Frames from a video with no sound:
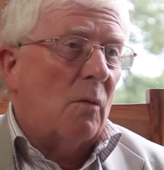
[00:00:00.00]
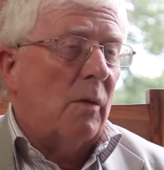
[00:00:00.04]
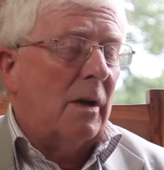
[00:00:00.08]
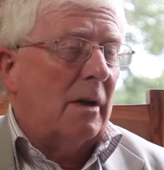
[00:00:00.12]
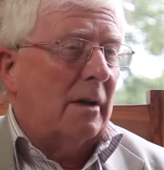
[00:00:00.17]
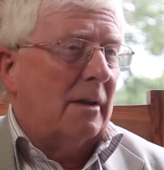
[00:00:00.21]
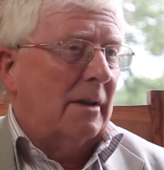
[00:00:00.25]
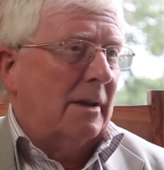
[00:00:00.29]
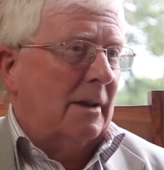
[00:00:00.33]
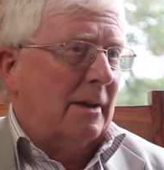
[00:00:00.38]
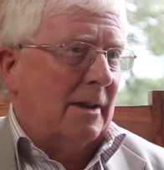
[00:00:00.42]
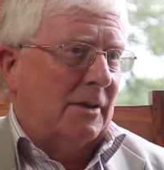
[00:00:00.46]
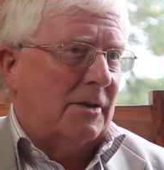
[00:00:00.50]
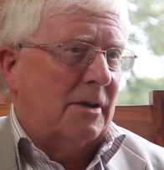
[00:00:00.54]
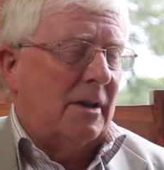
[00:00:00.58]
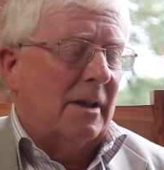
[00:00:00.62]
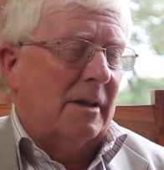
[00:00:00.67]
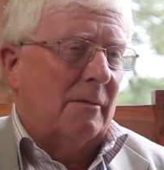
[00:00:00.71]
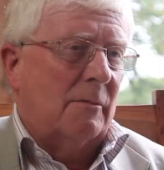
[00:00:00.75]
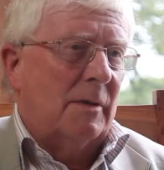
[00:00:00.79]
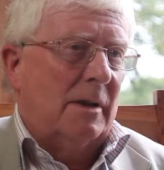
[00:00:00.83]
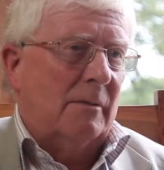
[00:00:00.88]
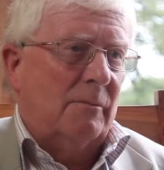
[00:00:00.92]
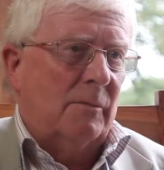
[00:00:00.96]
Well, initially
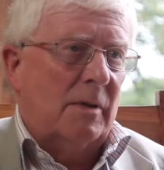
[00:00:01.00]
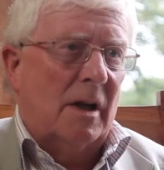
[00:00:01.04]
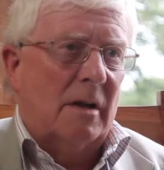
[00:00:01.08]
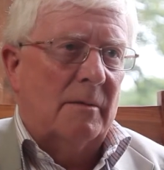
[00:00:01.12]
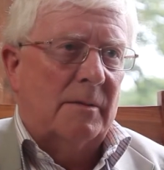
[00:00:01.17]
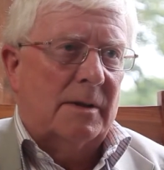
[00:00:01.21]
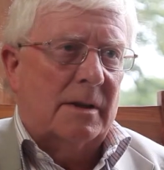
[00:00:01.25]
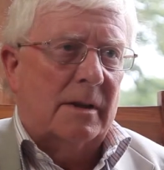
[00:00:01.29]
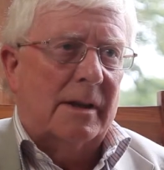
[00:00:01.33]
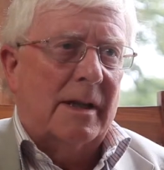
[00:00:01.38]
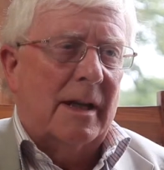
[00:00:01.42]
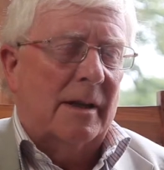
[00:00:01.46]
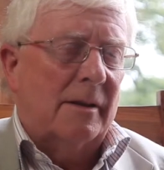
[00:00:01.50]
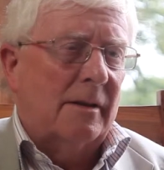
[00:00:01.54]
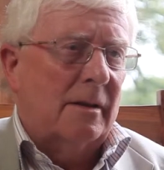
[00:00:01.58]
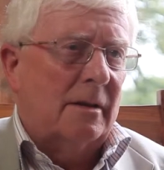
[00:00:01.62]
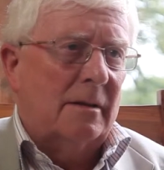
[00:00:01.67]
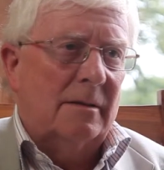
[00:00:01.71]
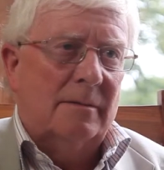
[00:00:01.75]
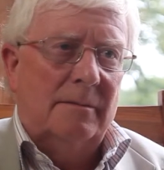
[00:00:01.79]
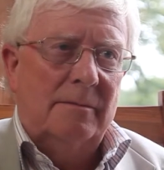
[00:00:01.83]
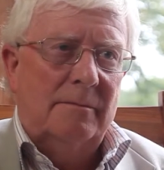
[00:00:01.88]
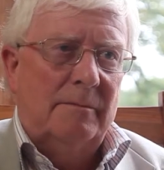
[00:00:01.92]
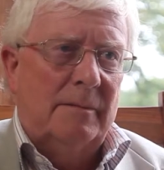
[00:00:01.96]
we hoped to gather
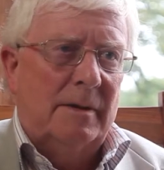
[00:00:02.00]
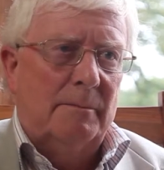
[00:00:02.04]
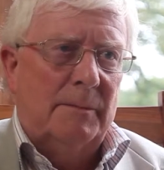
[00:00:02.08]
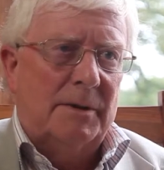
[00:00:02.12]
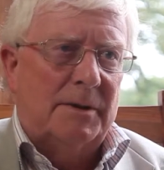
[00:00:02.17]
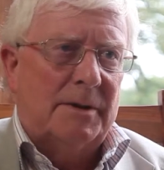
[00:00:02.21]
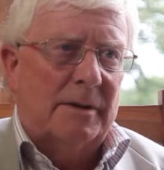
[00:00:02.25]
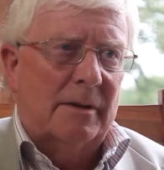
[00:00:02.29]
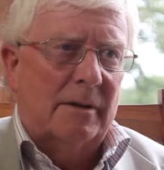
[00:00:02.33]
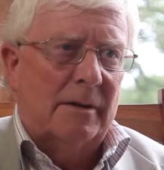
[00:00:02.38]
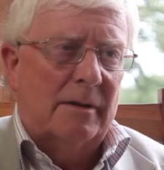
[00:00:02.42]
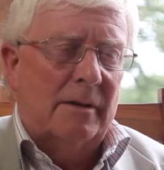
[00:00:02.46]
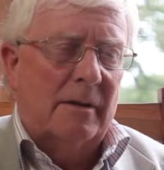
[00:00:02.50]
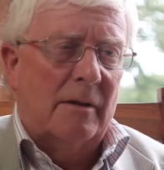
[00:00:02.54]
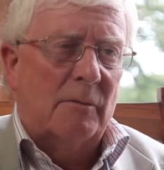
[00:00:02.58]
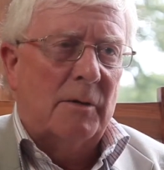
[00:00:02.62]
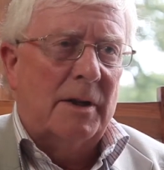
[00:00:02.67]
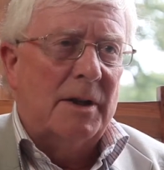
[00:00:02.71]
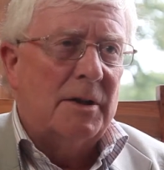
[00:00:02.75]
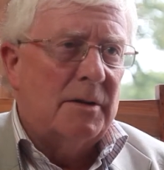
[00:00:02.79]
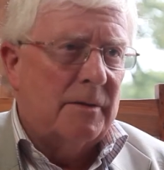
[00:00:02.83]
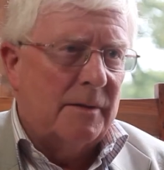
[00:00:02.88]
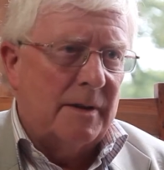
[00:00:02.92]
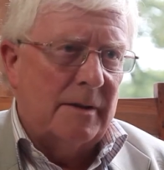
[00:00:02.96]
material on a
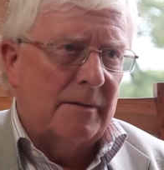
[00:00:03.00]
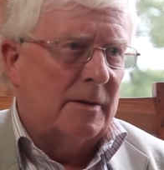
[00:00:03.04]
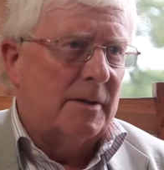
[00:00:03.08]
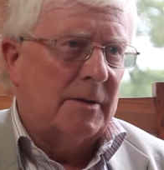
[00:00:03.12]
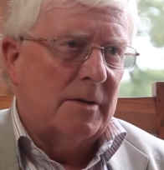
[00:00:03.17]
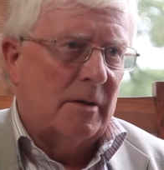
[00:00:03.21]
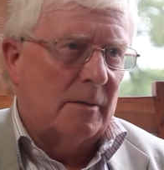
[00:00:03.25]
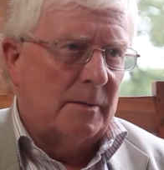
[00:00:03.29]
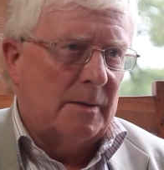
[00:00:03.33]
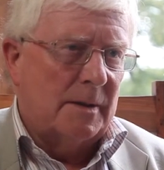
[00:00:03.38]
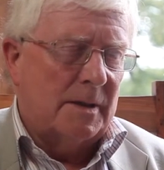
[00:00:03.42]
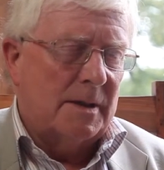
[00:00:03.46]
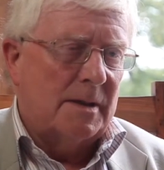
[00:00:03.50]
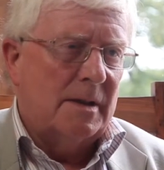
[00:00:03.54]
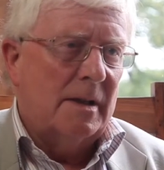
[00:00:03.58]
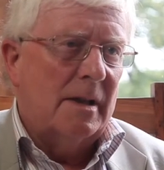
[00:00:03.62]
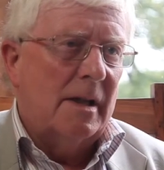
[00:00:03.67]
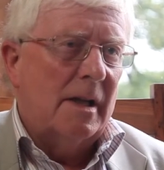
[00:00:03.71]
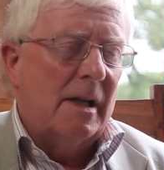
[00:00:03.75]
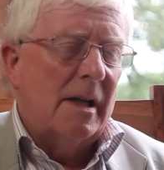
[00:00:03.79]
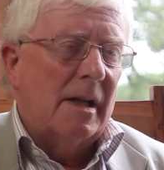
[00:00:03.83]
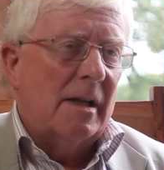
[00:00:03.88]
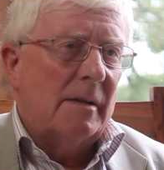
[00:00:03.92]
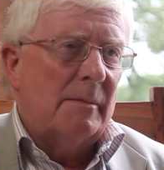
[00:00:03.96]
range of different topics,
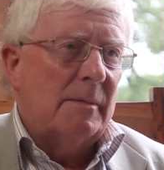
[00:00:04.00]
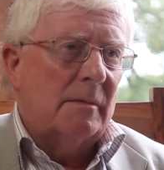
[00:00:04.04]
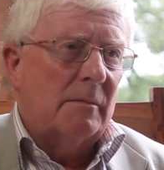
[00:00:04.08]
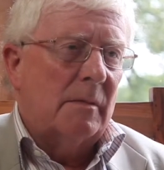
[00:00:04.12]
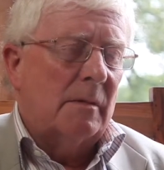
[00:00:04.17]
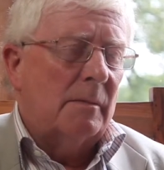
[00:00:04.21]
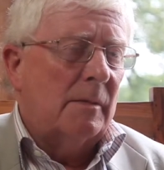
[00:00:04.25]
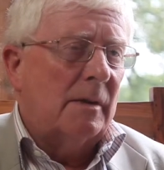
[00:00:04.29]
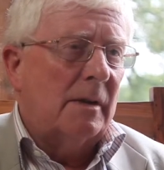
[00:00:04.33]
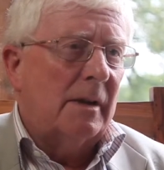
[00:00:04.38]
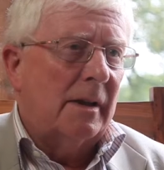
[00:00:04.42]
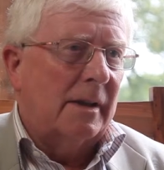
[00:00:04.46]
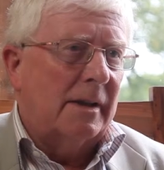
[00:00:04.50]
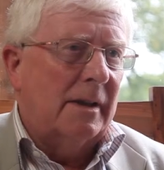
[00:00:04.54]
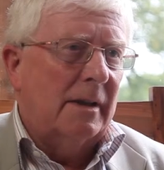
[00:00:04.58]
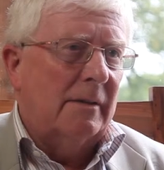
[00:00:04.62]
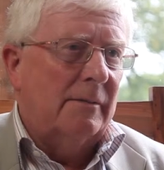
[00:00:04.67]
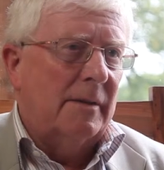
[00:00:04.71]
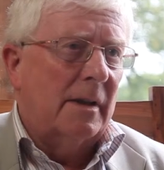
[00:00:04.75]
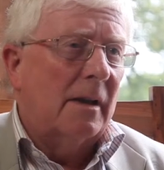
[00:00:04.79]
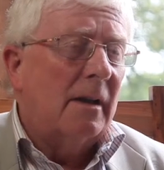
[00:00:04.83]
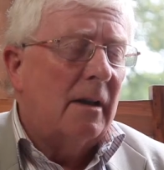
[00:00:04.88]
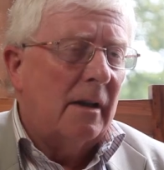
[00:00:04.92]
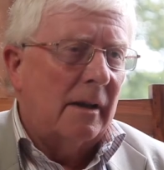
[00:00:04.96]
but we were lucky,
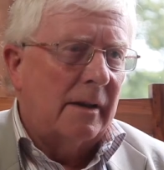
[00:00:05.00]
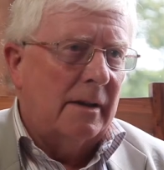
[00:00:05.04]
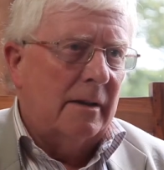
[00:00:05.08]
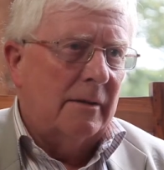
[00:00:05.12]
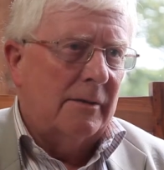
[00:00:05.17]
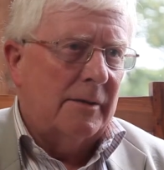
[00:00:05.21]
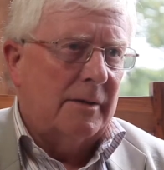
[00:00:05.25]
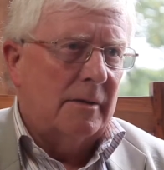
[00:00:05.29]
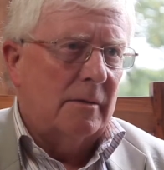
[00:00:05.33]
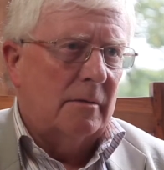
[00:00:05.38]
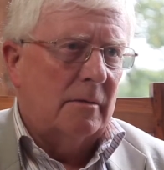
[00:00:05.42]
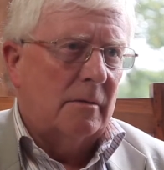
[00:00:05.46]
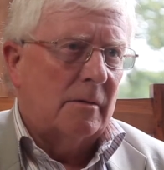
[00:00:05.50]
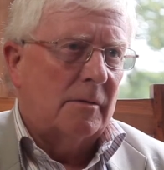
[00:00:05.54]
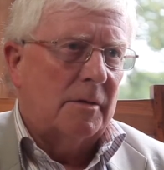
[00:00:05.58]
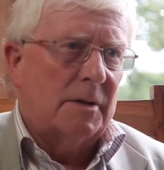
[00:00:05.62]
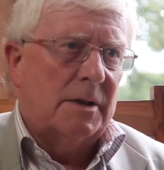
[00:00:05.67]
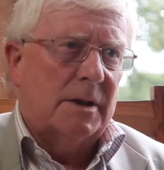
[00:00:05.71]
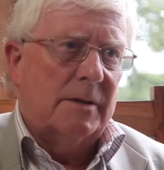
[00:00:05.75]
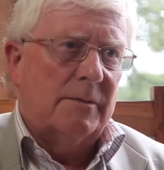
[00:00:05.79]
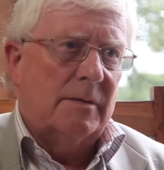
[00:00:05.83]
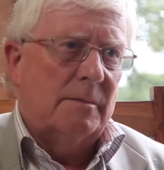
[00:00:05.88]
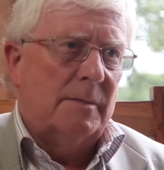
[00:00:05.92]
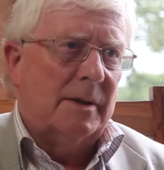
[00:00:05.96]
very lucky, through
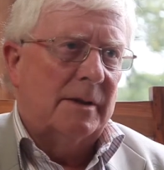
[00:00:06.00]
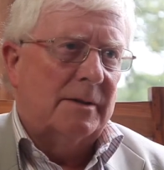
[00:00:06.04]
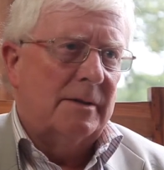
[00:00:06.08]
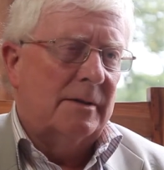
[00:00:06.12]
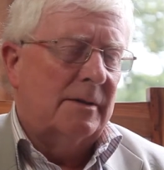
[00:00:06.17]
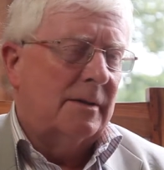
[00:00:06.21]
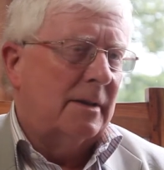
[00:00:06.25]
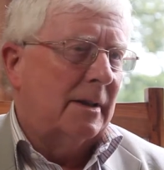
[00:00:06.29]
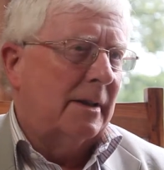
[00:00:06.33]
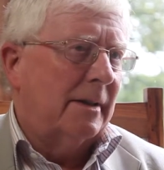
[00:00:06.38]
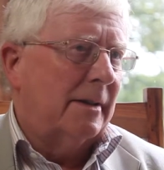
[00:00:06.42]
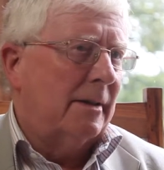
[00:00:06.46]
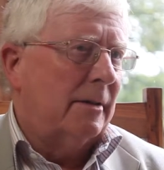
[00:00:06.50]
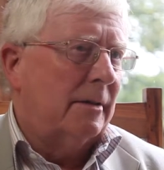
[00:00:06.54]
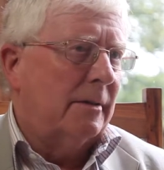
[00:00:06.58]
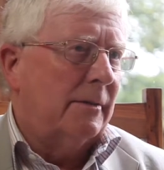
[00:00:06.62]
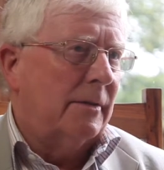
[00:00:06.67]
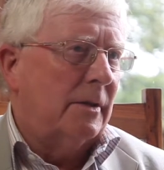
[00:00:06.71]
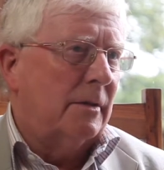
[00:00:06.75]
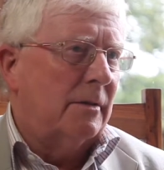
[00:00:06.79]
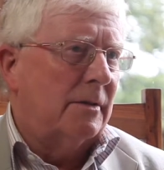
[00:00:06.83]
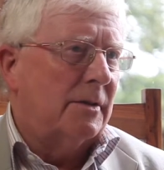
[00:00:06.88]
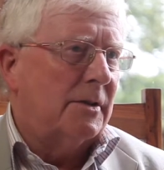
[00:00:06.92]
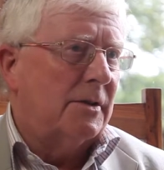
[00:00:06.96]
Christopher Monckton to get hold of
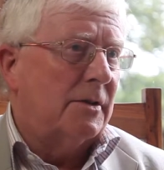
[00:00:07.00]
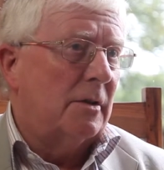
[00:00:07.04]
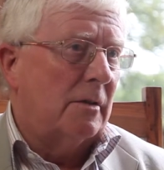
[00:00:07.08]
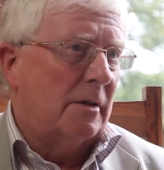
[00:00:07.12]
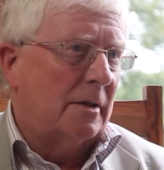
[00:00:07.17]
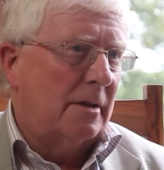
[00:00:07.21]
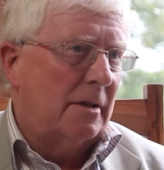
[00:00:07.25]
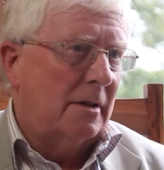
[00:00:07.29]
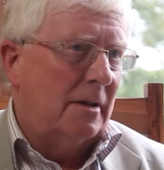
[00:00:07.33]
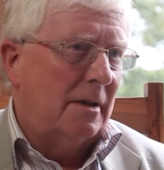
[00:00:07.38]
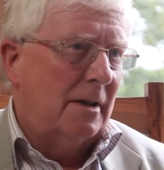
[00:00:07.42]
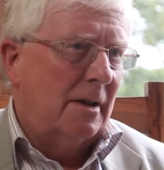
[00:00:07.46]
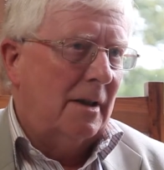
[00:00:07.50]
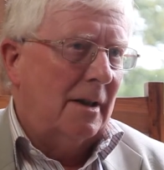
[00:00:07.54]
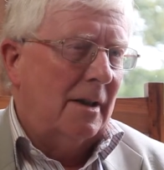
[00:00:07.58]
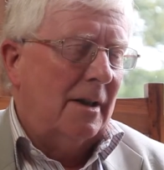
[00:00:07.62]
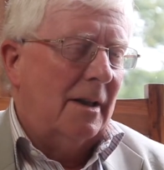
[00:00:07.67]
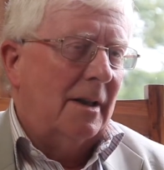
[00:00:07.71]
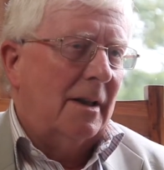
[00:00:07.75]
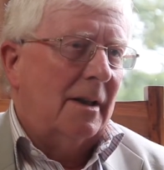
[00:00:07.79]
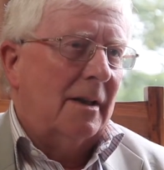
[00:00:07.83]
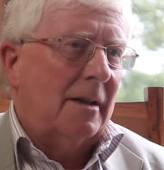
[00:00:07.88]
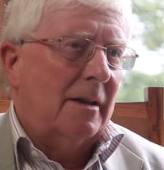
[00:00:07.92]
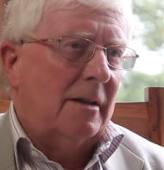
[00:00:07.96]
Ewan Stewart,
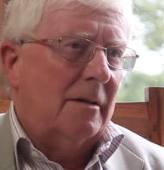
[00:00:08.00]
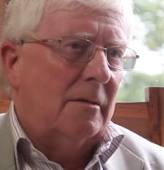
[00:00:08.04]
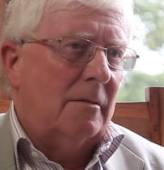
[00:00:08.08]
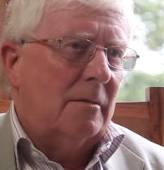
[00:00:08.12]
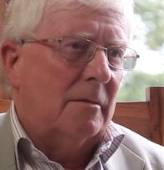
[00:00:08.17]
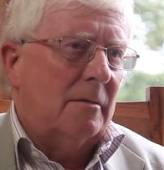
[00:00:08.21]
who